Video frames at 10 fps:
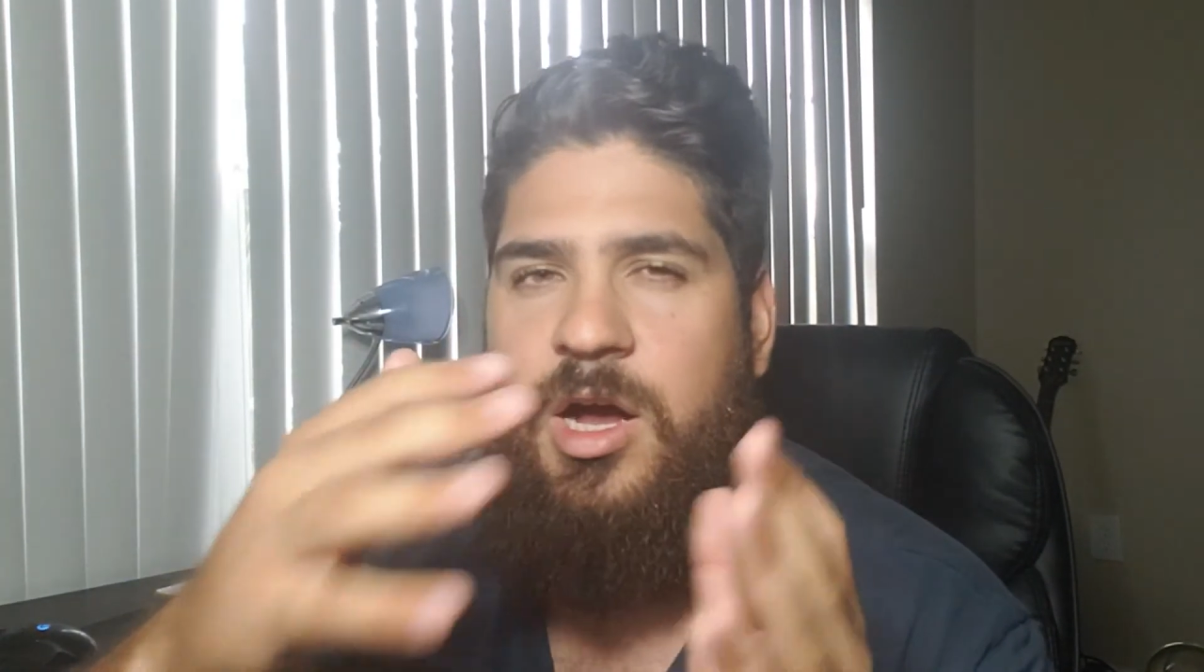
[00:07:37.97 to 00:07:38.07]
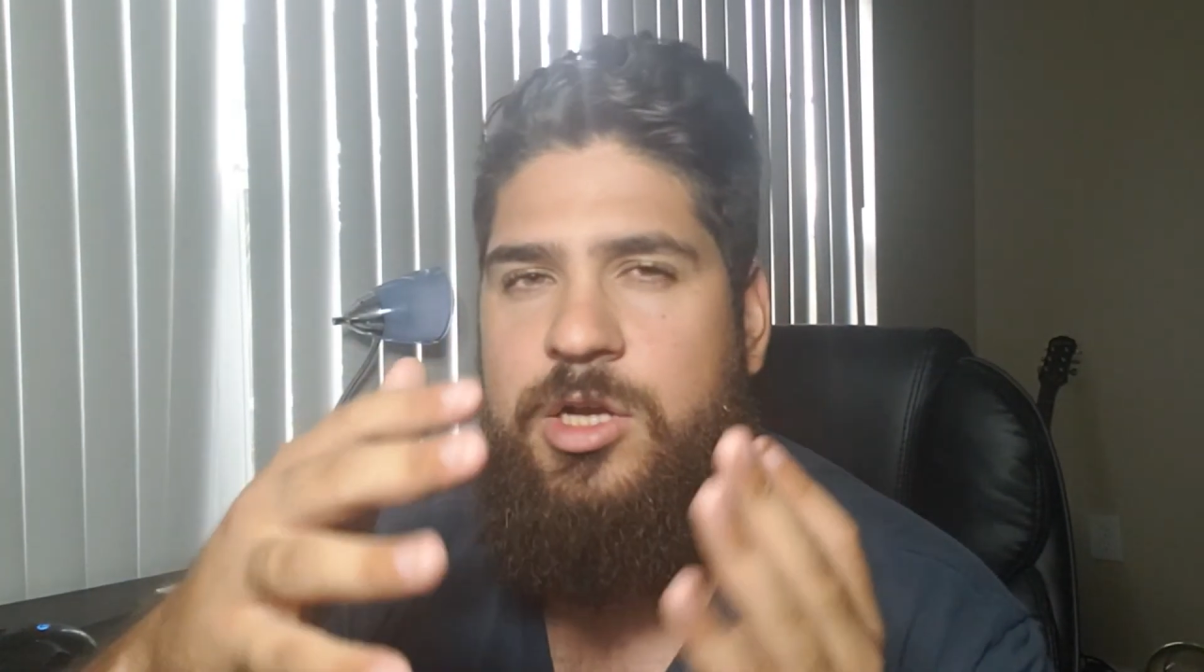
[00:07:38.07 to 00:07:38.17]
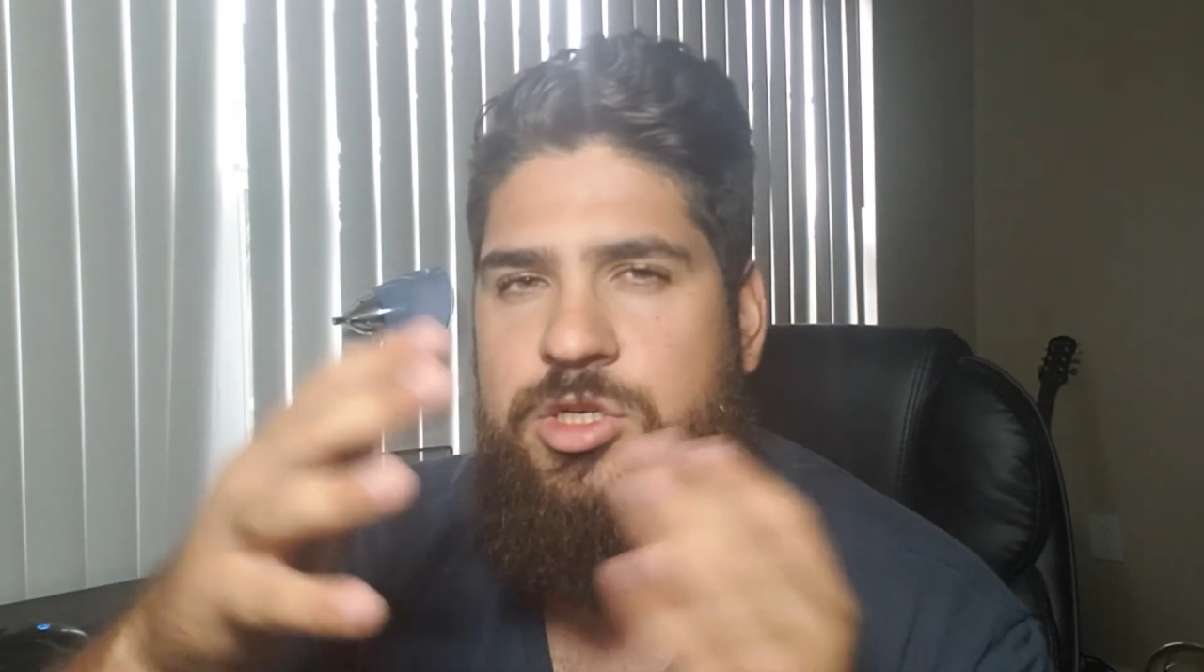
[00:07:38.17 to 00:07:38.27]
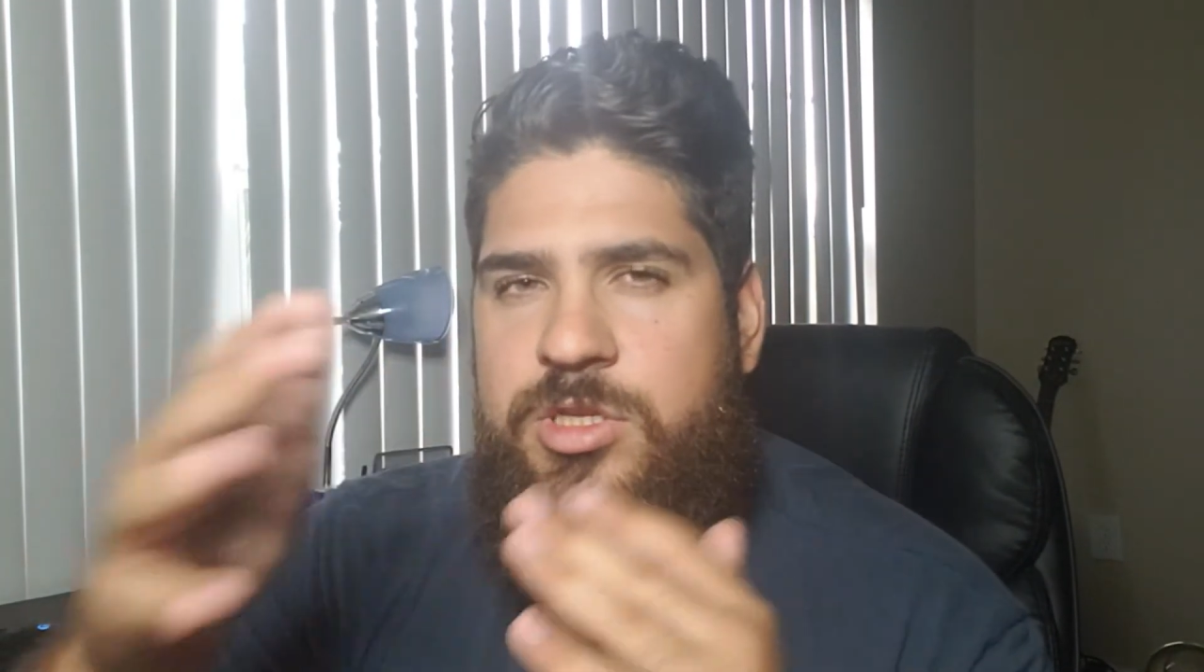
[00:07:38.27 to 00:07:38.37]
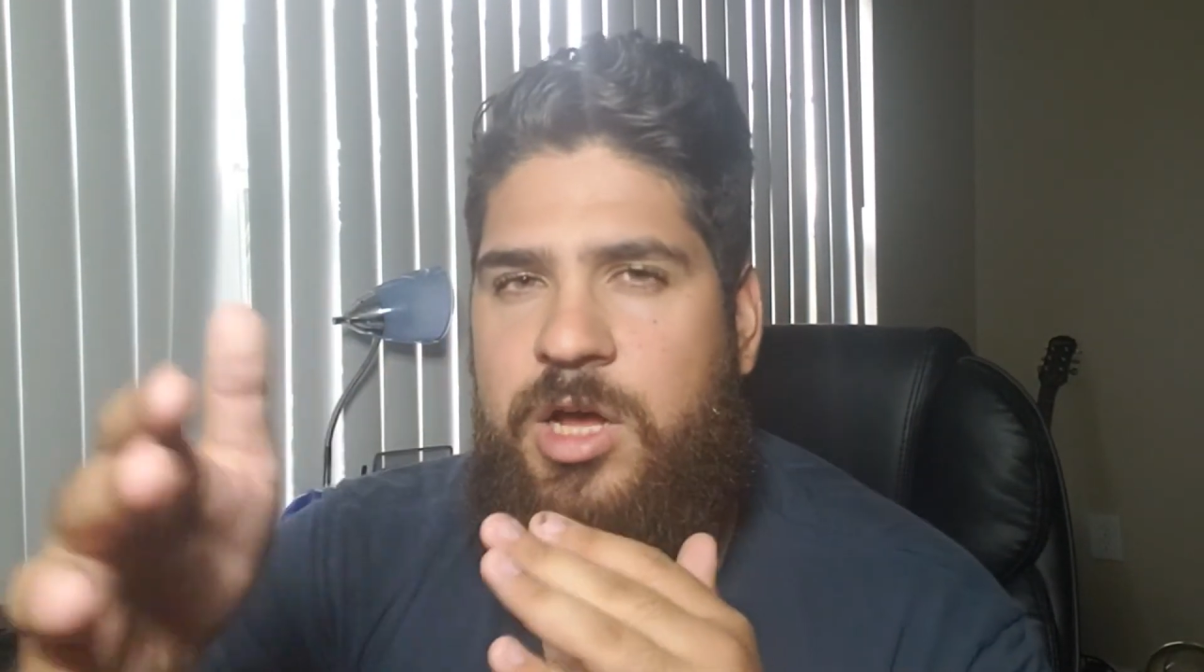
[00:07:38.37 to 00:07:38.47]

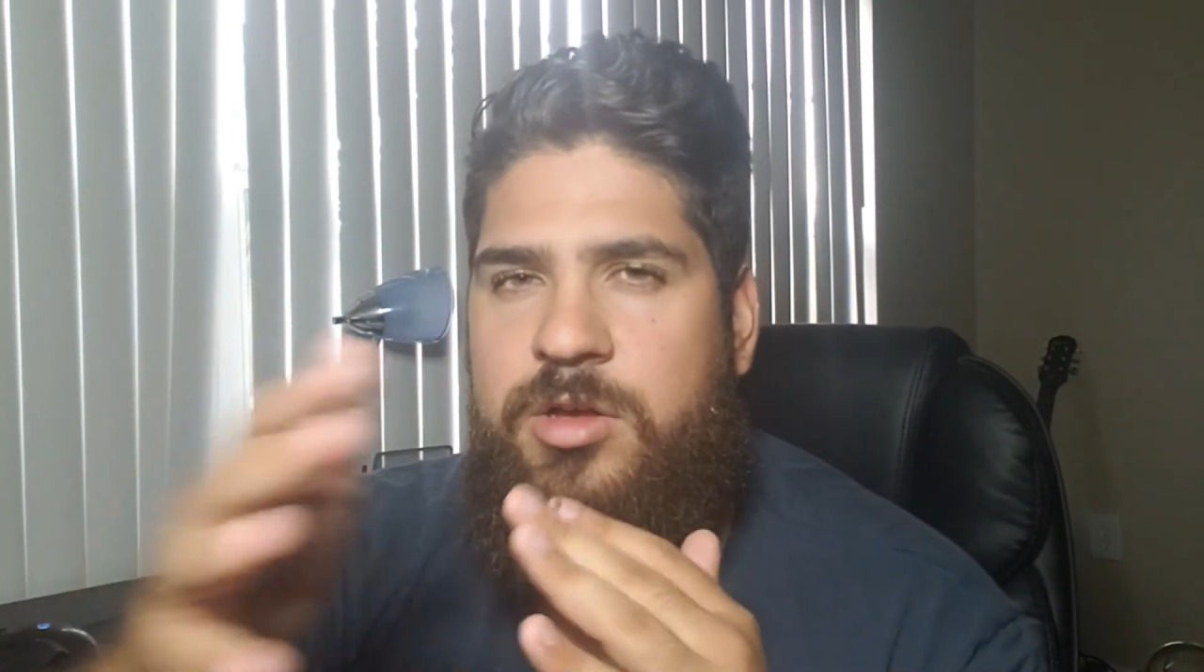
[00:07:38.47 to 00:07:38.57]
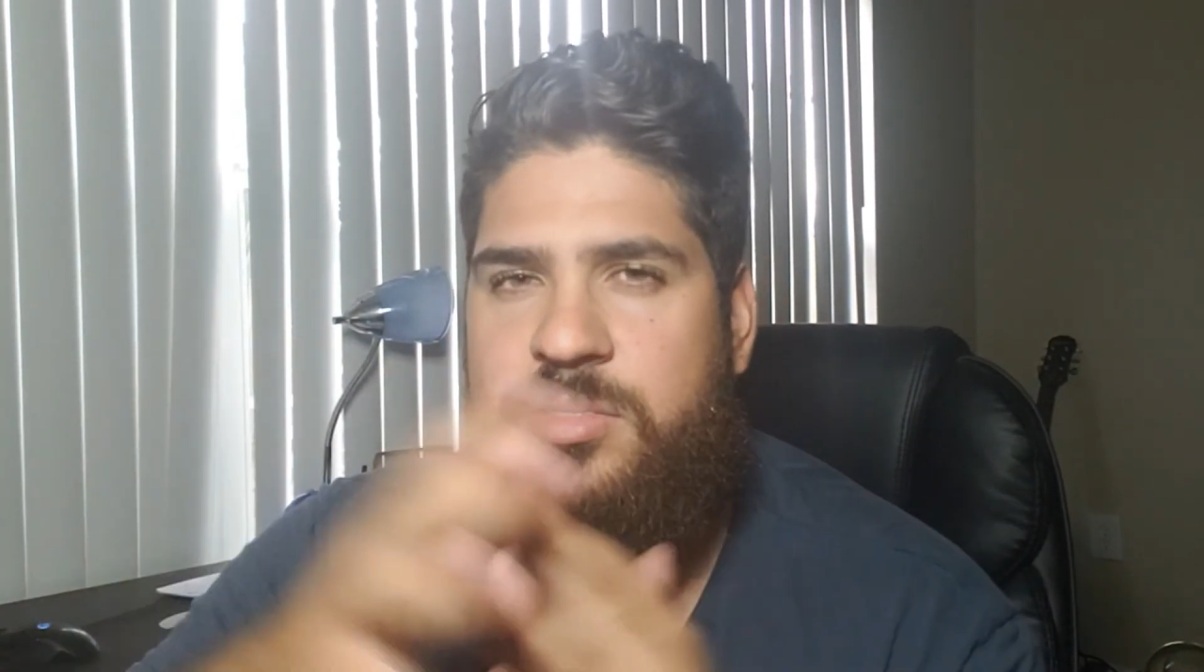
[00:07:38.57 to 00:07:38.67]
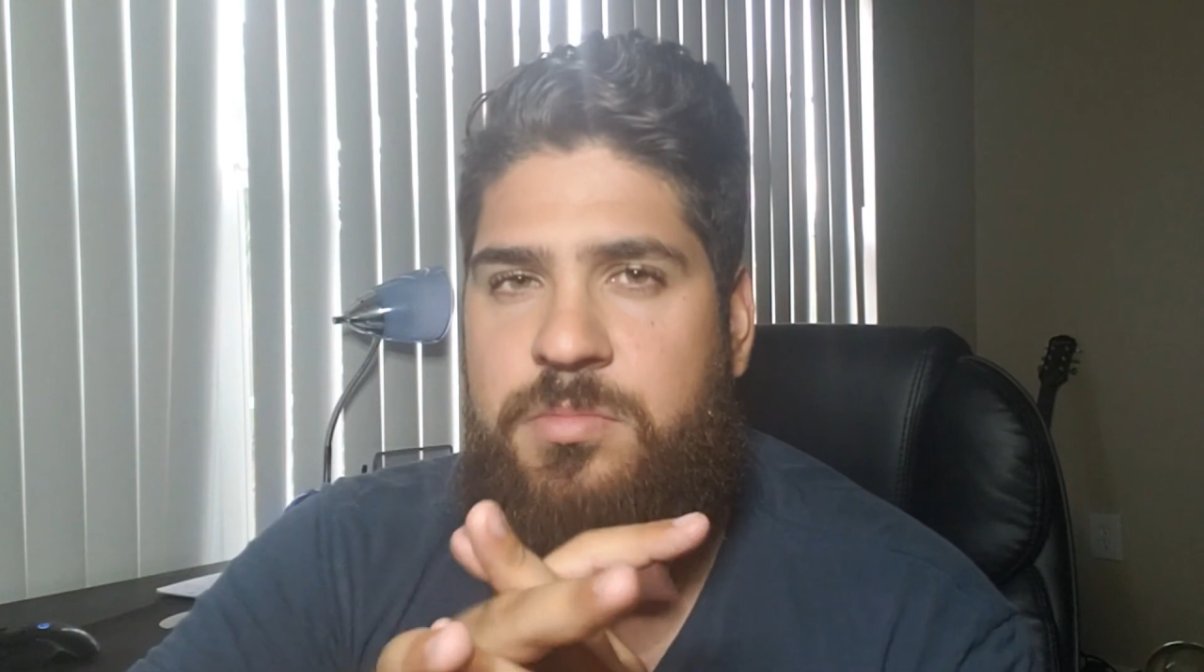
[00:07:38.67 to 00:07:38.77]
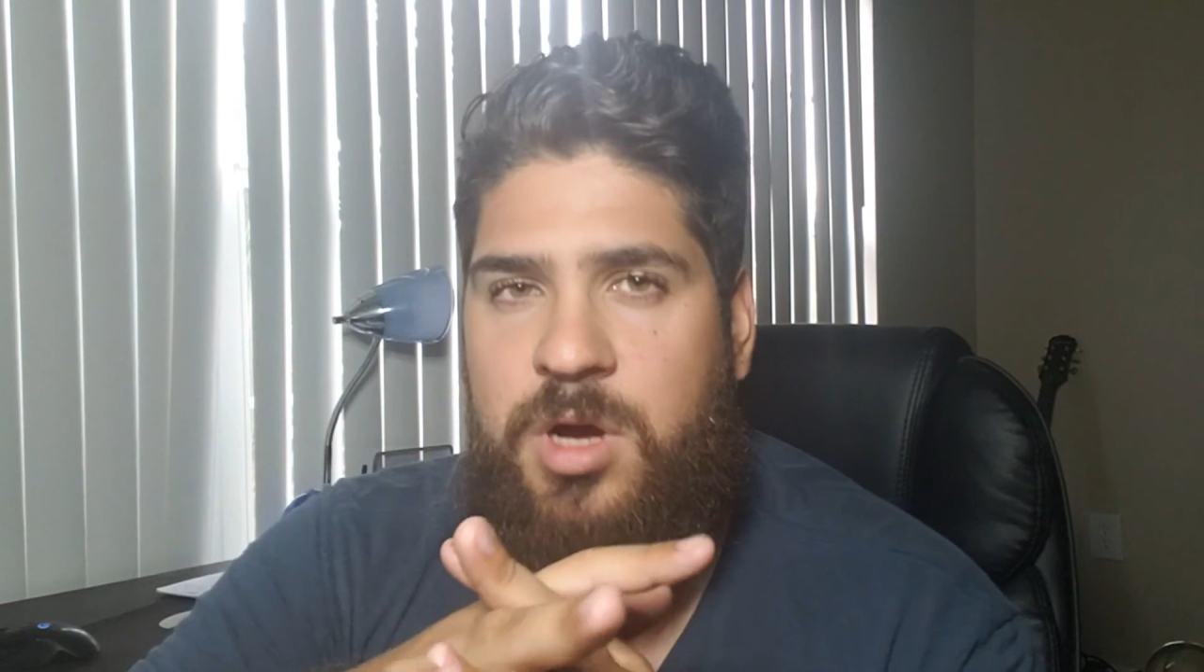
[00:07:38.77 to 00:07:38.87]
$100 a